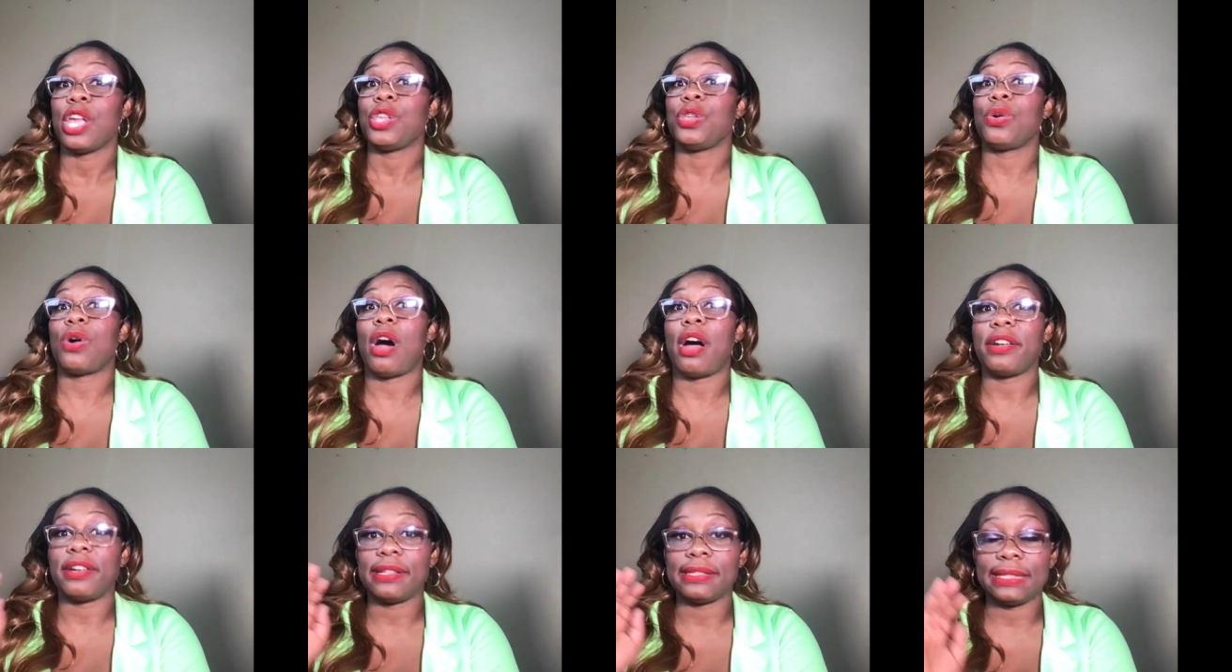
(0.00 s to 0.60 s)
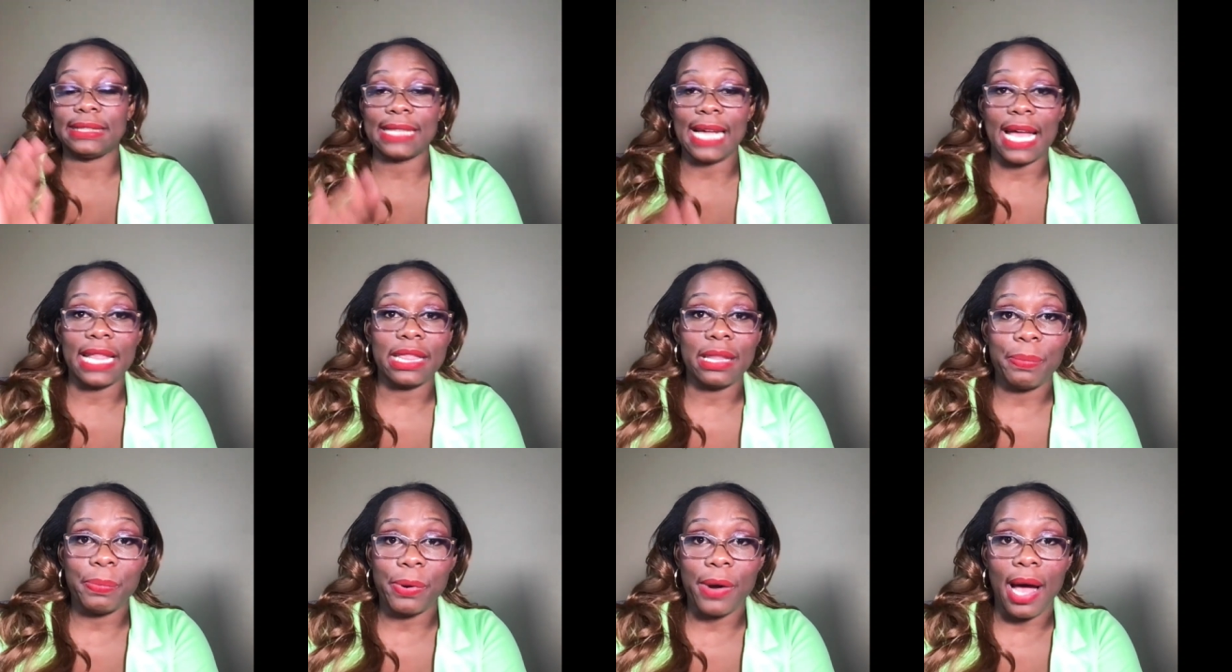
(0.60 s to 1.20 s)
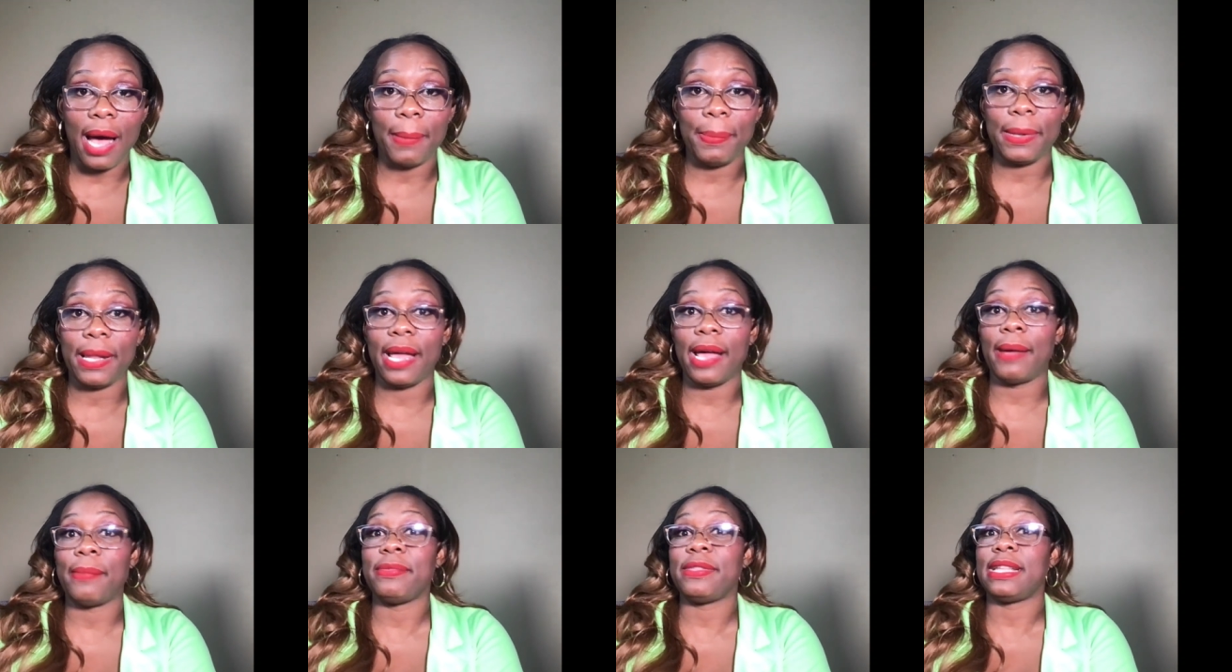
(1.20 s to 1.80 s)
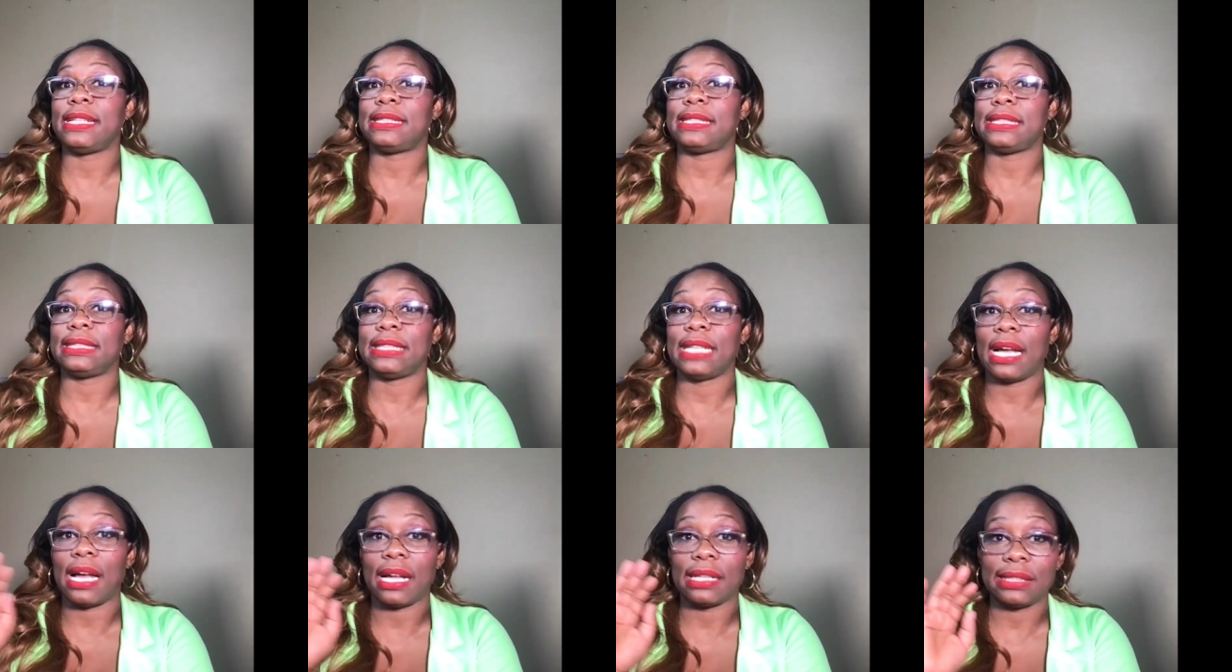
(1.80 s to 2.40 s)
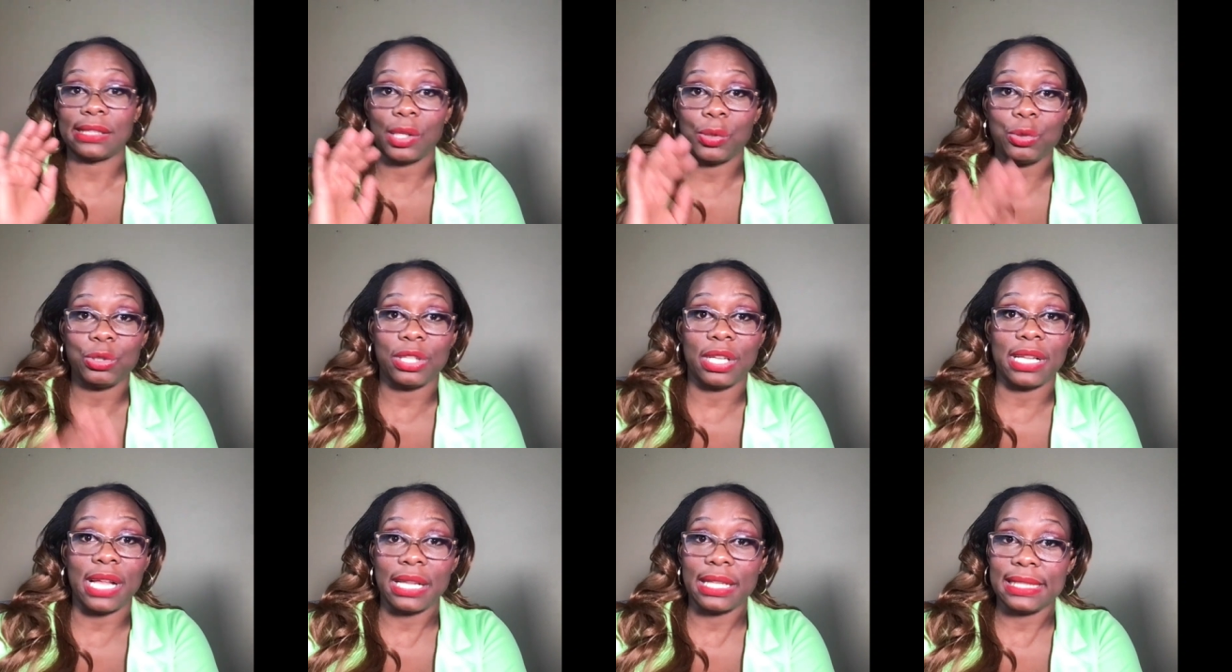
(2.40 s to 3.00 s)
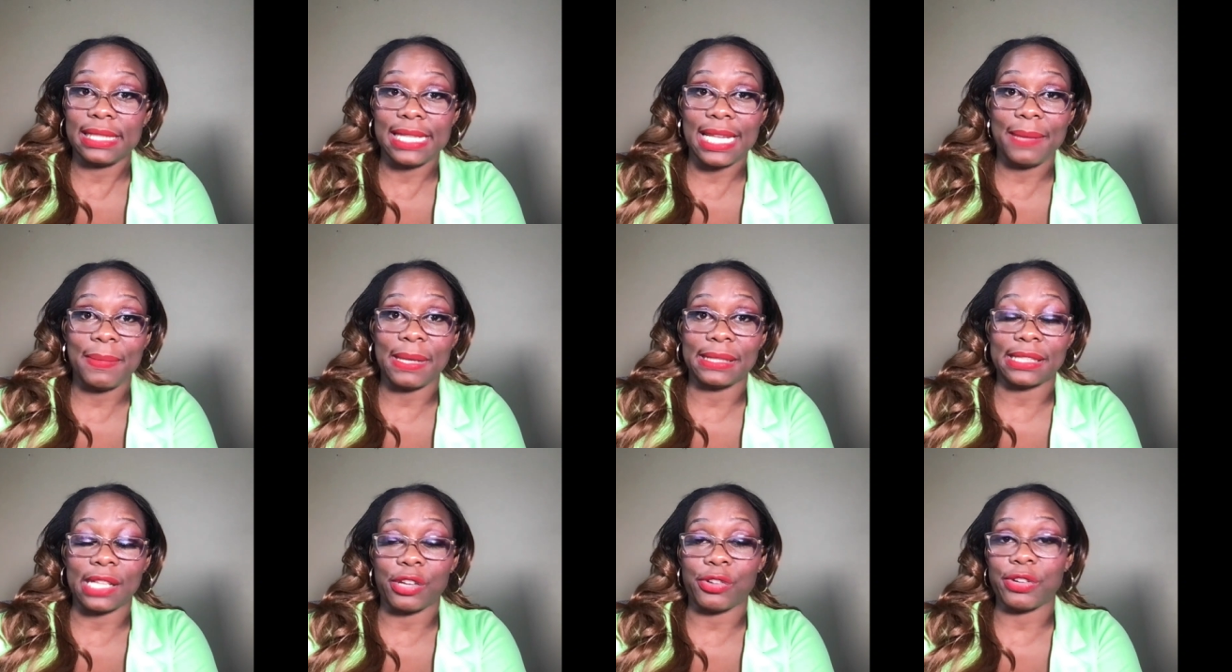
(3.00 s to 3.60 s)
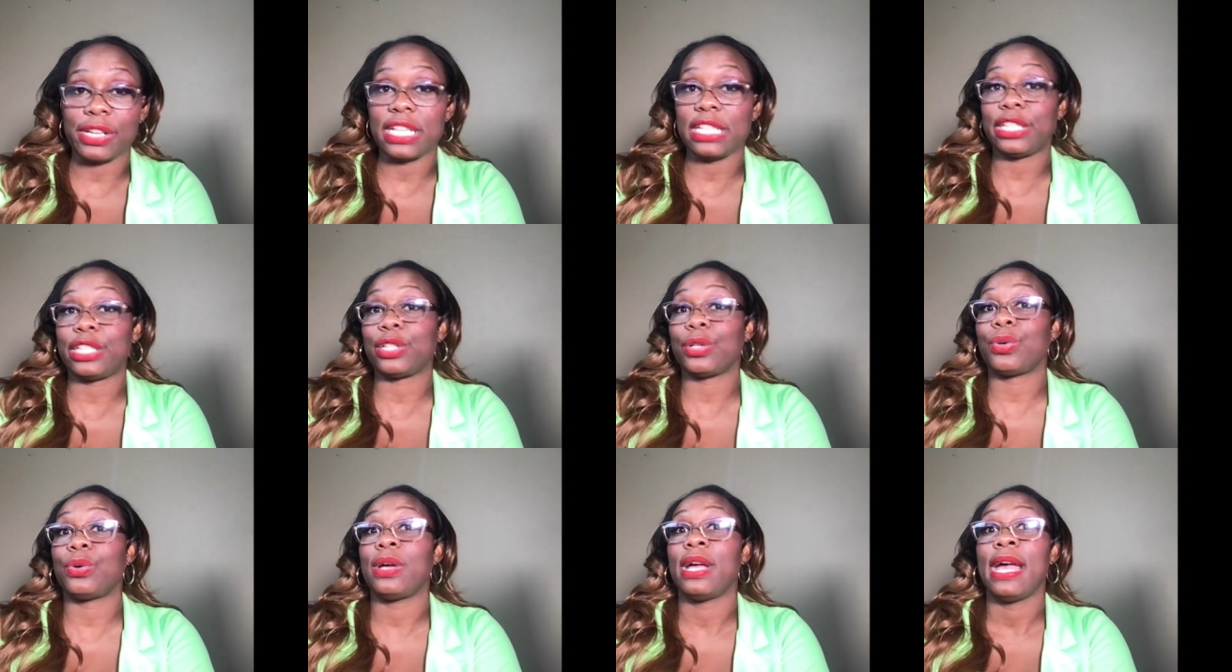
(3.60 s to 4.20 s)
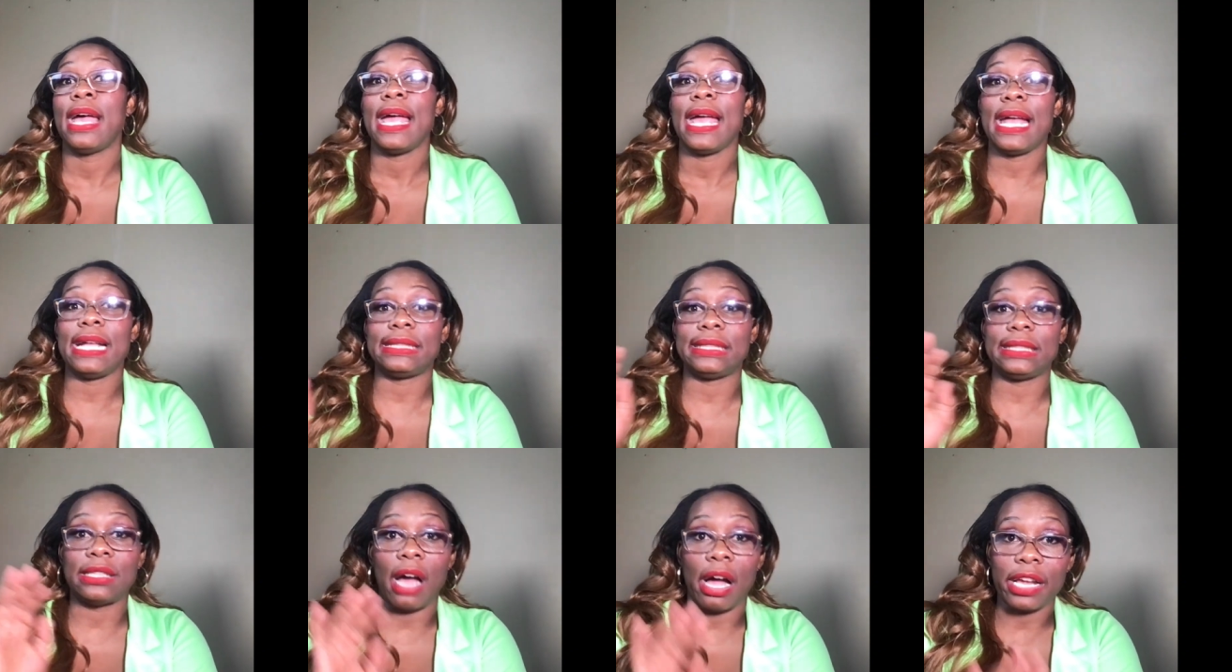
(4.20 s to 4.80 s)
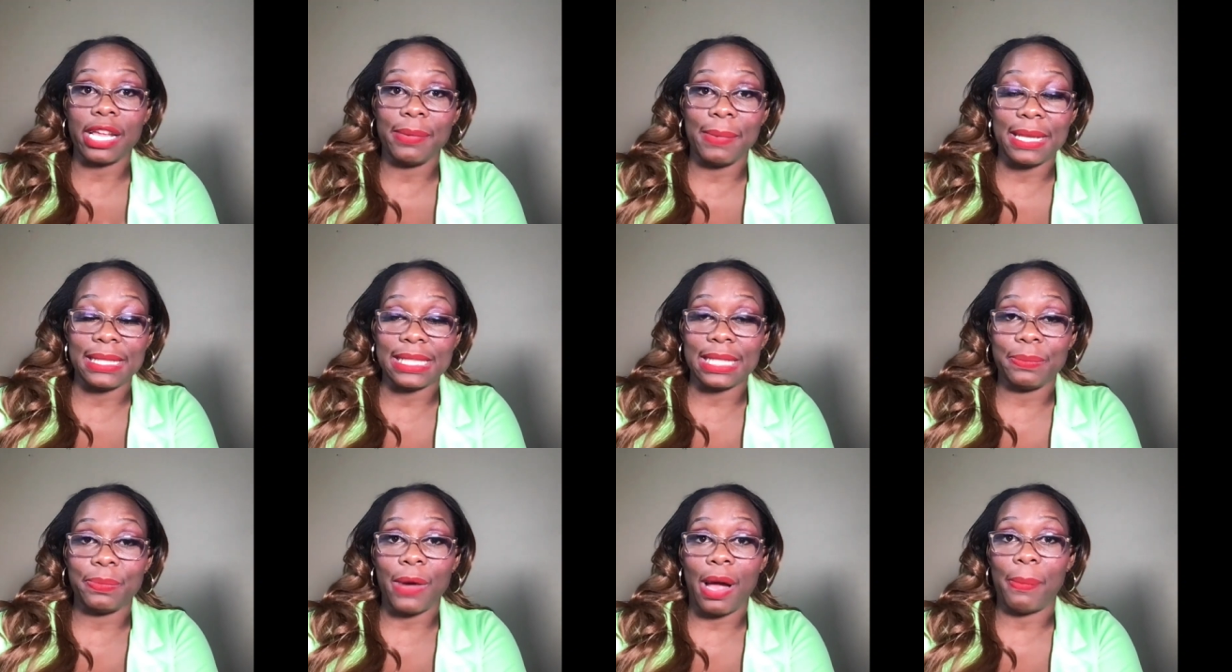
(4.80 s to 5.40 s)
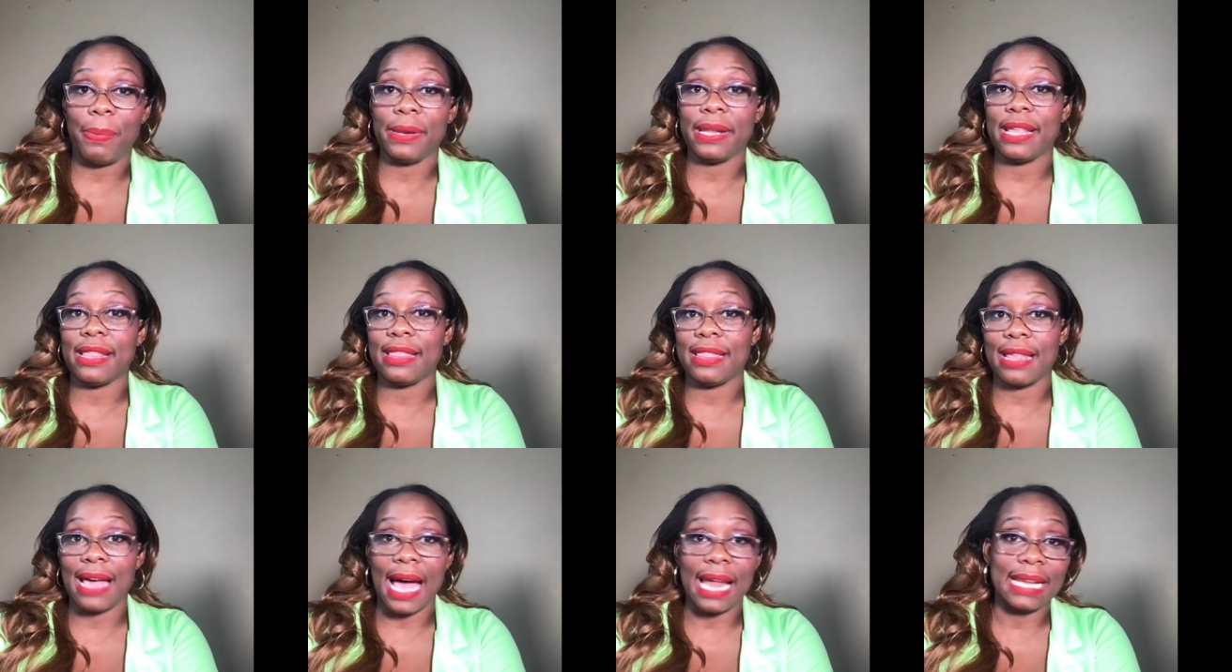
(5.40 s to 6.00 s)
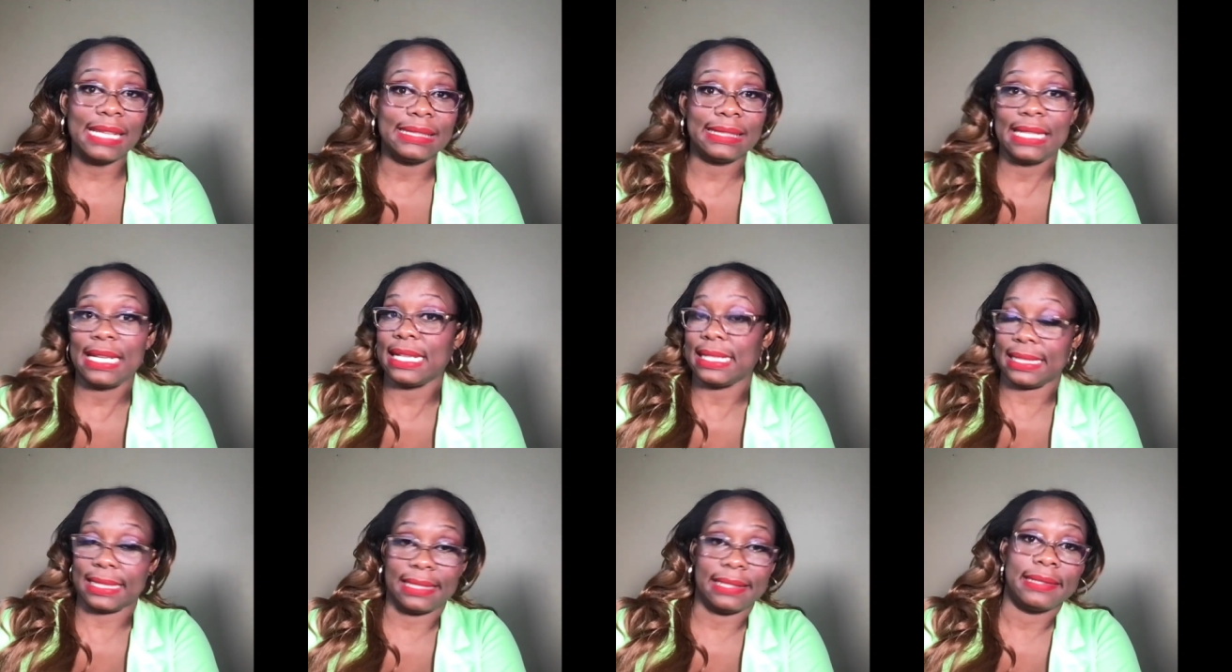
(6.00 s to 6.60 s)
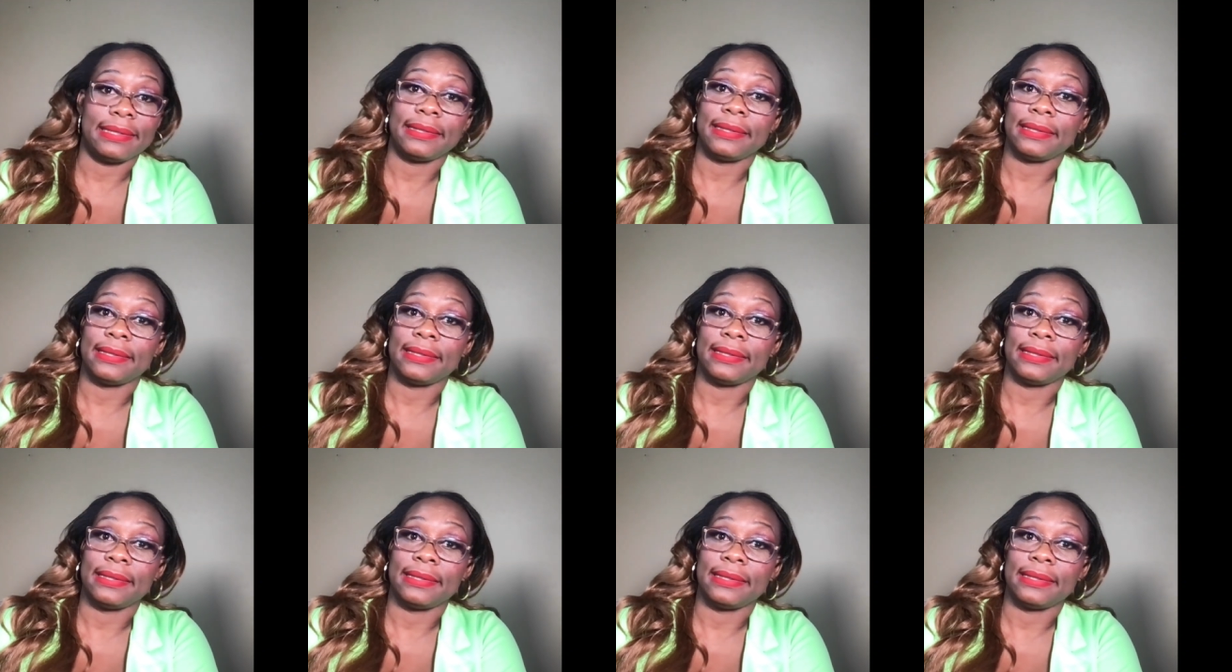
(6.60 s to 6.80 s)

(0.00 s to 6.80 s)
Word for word: You understand the problem. This is the solution that the team has agreed to. It's documented properly. That is it.